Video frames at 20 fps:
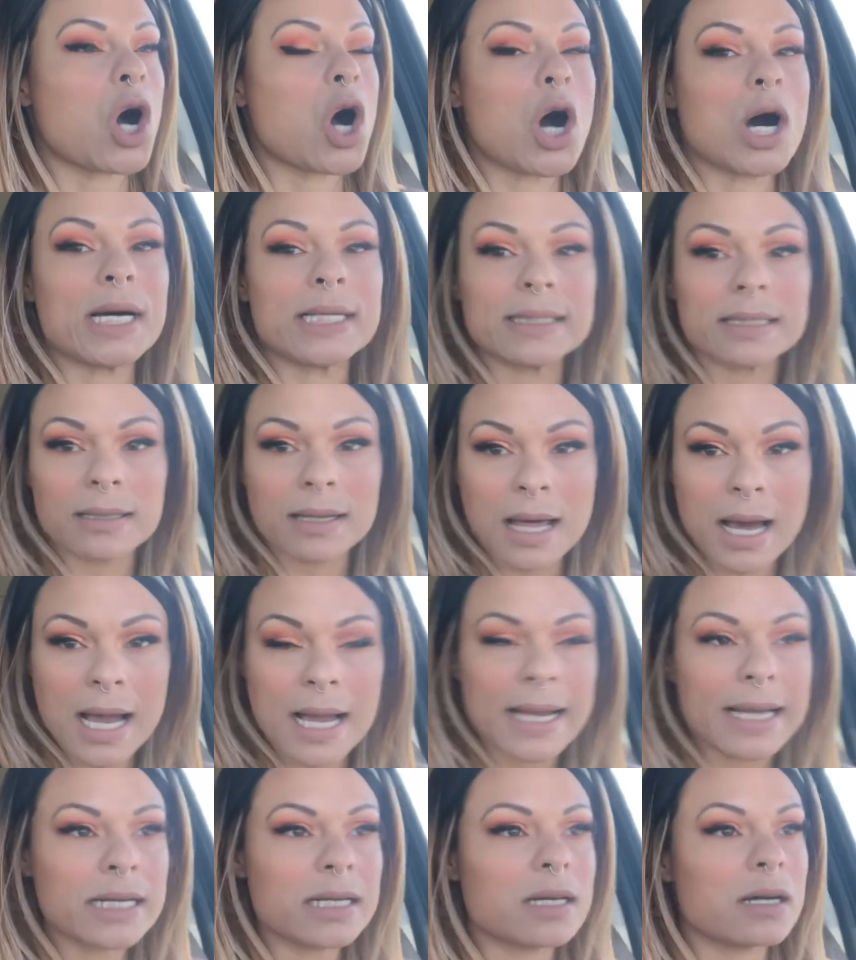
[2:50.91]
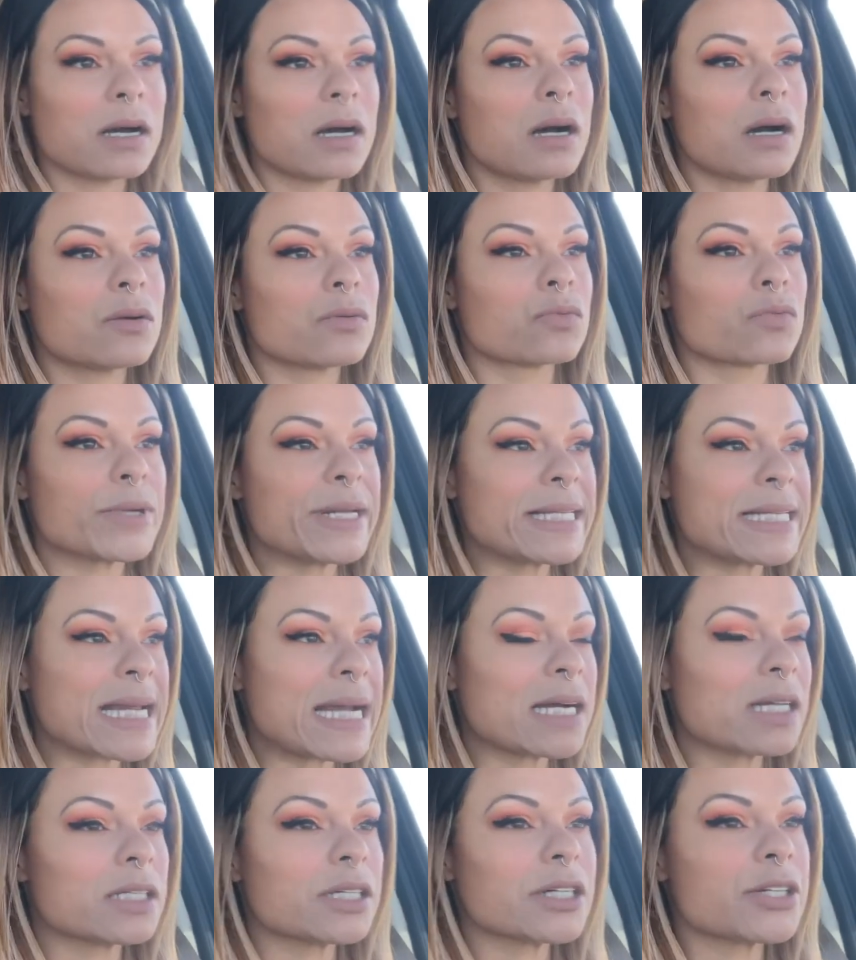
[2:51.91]
online
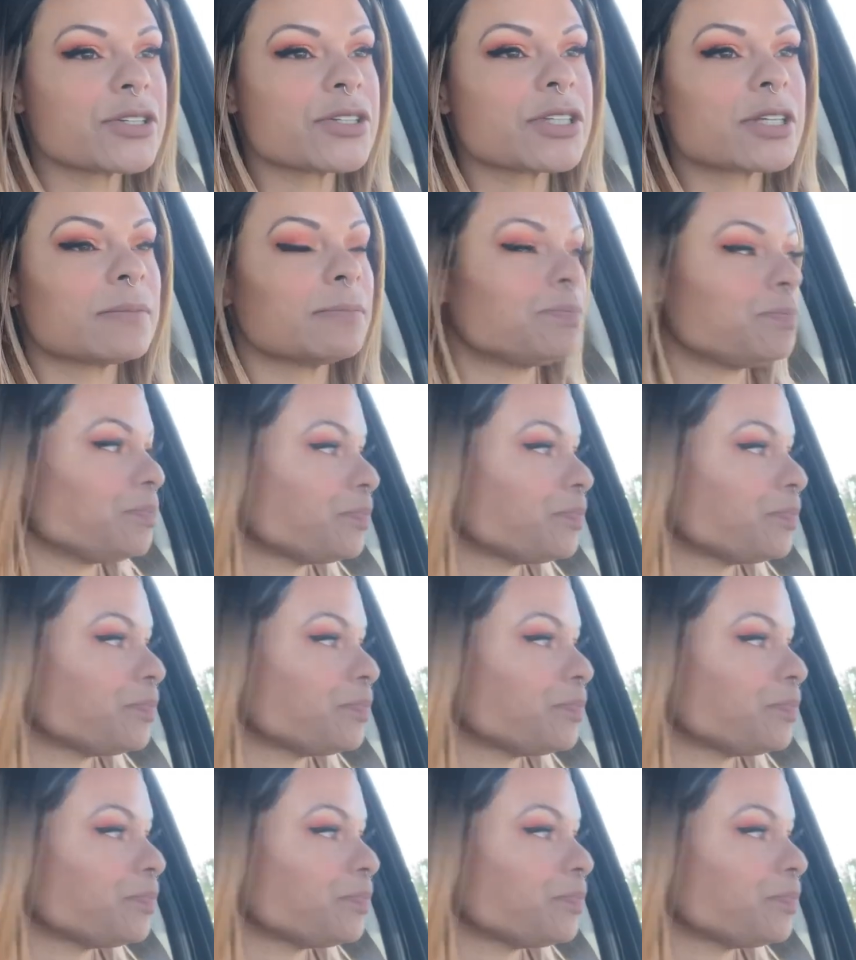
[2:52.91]
retailers.